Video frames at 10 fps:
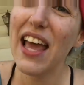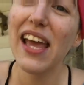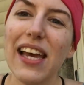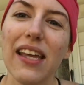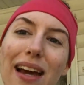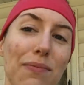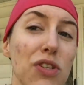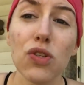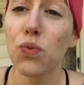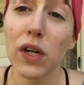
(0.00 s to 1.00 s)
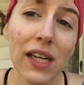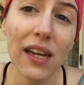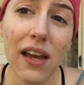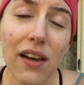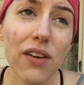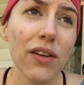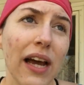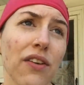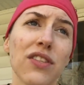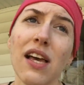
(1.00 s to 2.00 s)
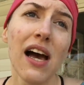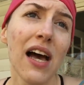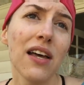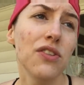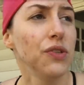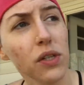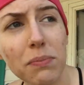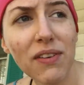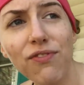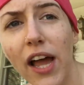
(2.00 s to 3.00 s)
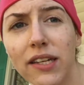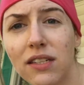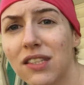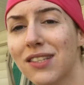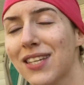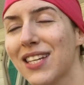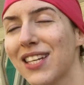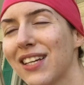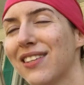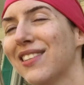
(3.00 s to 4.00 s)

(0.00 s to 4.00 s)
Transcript: And I'm just working out outside, doing my fighting and stuff.